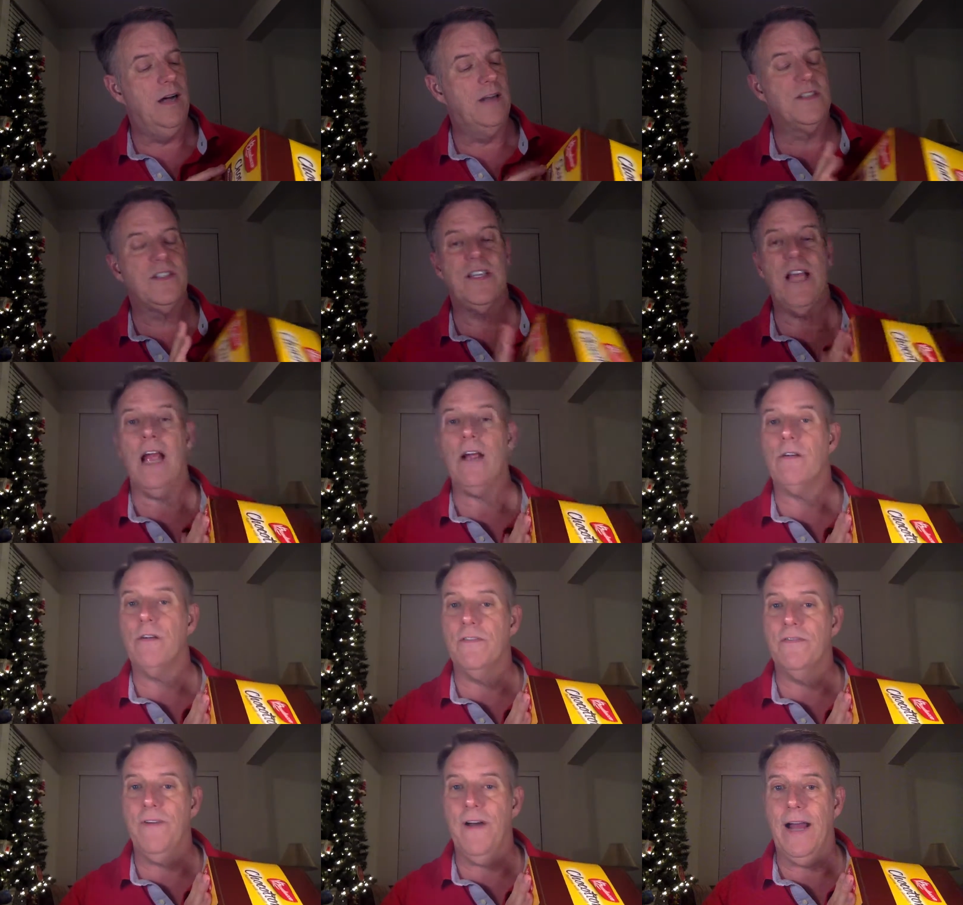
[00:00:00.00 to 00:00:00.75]

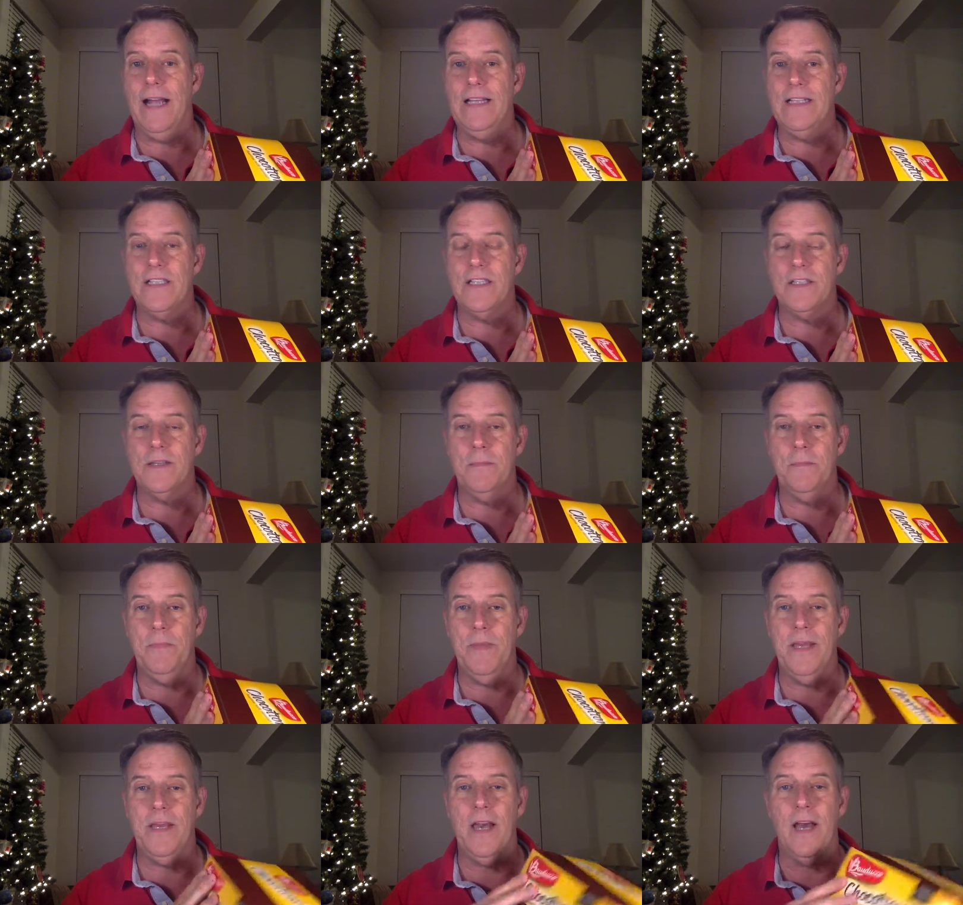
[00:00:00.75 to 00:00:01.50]
sacrifice,
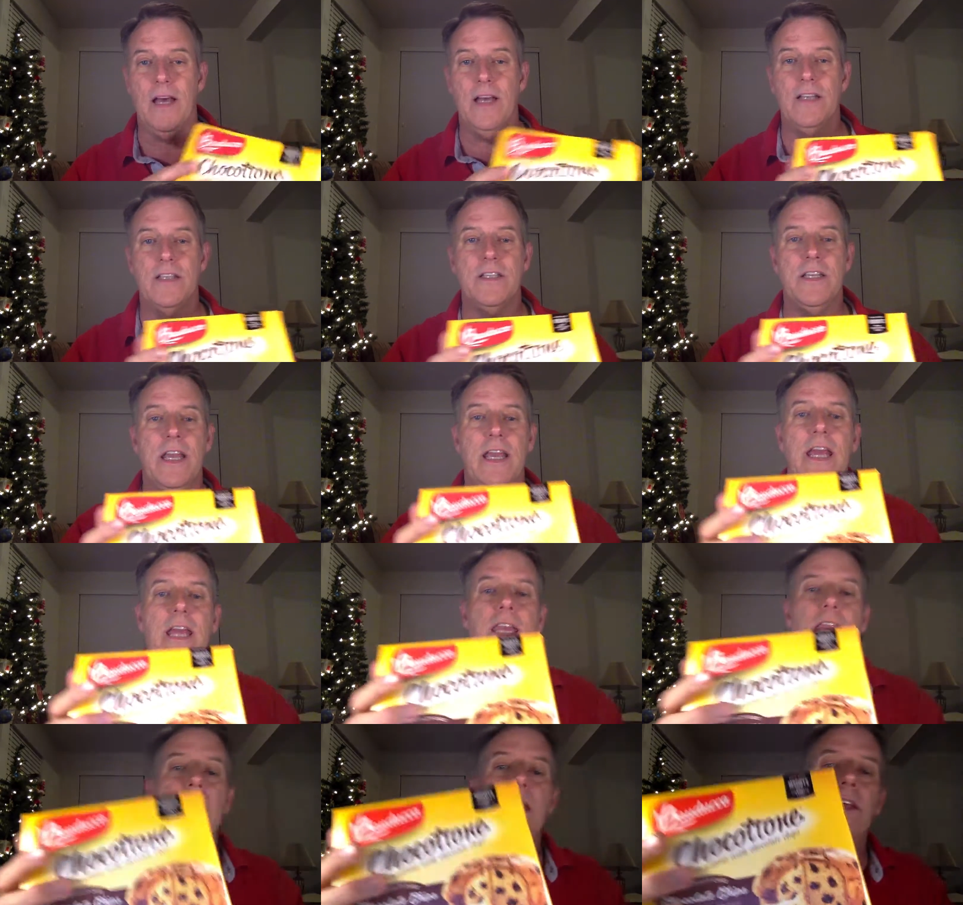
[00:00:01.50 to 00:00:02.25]
because
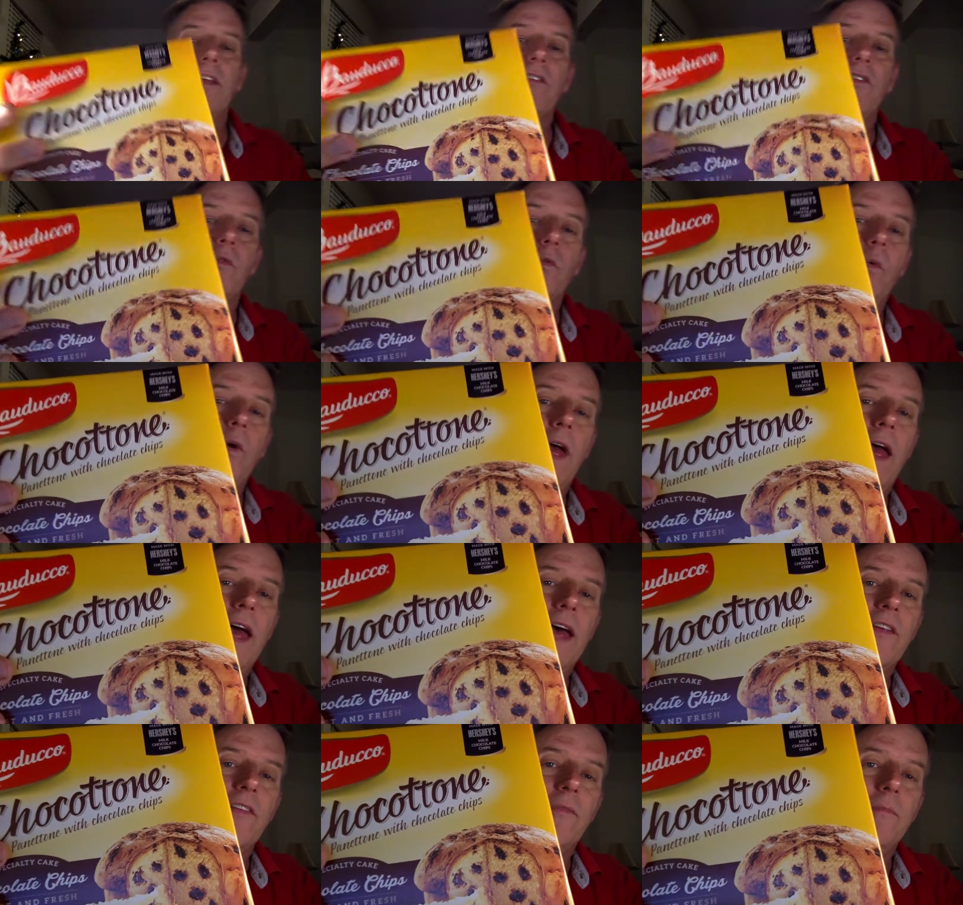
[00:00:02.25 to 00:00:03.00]

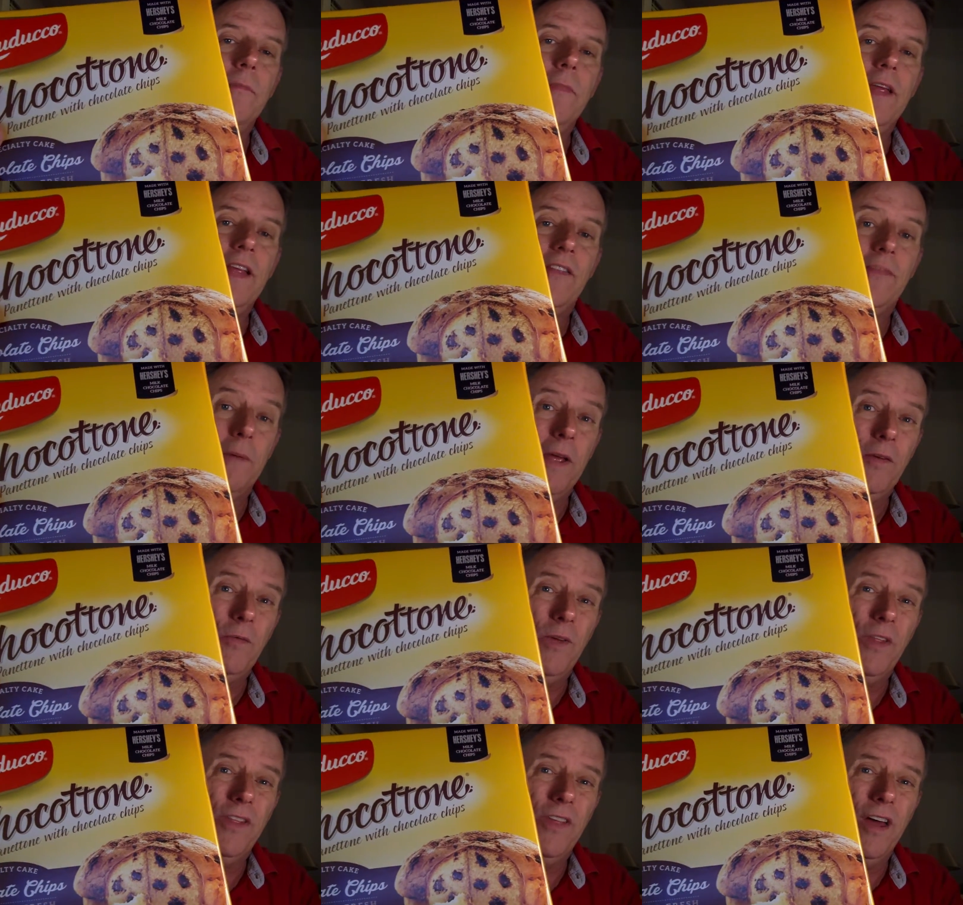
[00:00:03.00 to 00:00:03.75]
it's
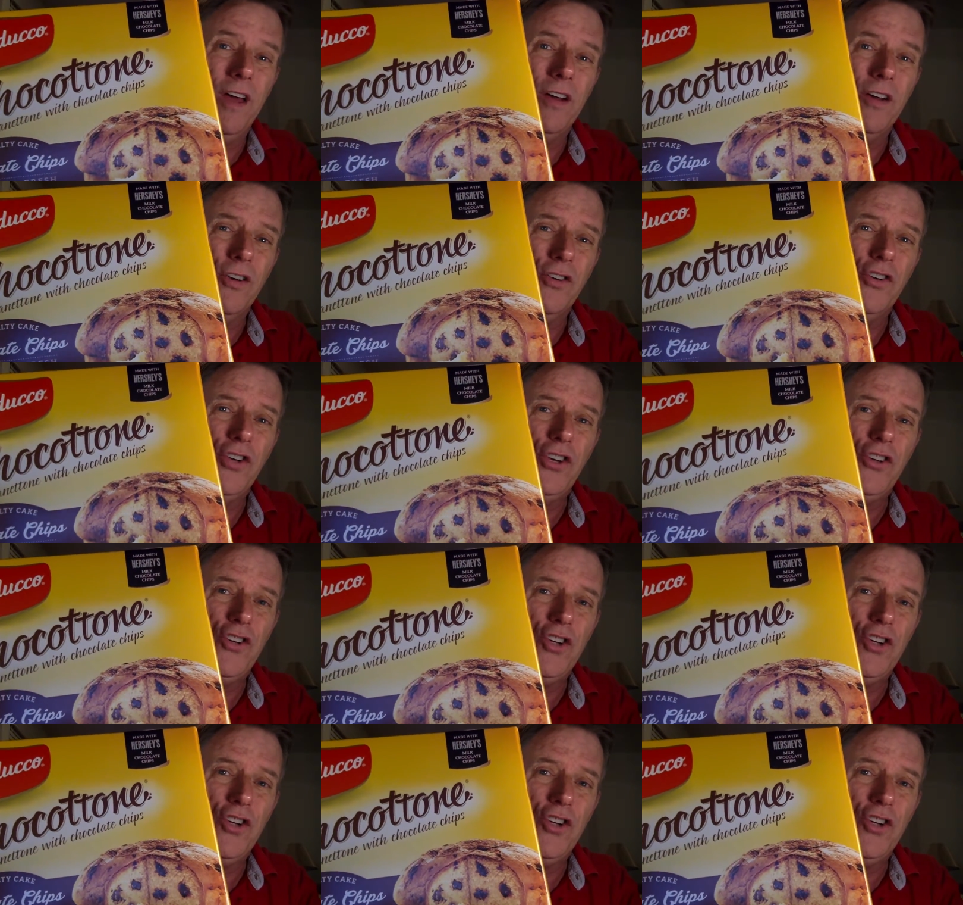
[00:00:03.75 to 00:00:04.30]
made with Hershey's